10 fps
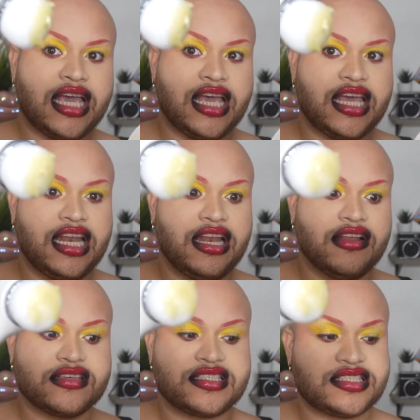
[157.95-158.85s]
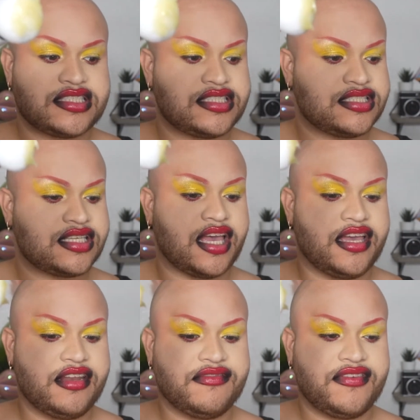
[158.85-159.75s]
It looks
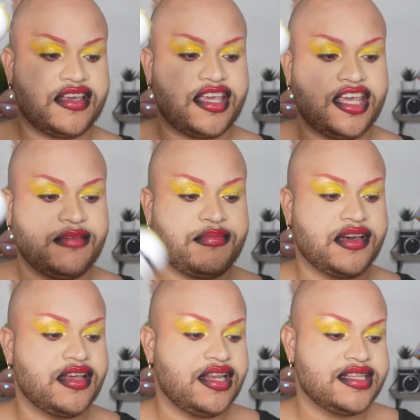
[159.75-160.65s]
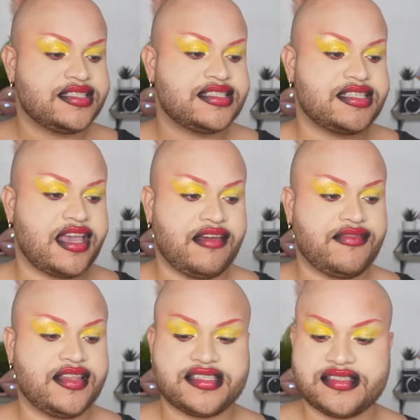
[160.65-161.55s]
kind of funky, but let's see
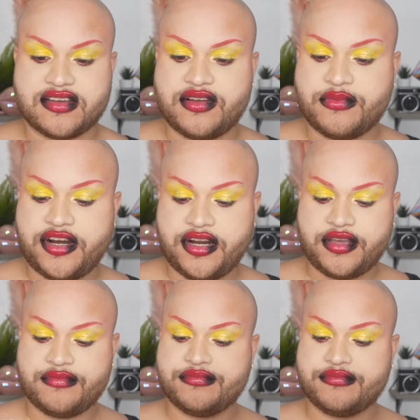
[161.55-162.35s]
if this is gonna work.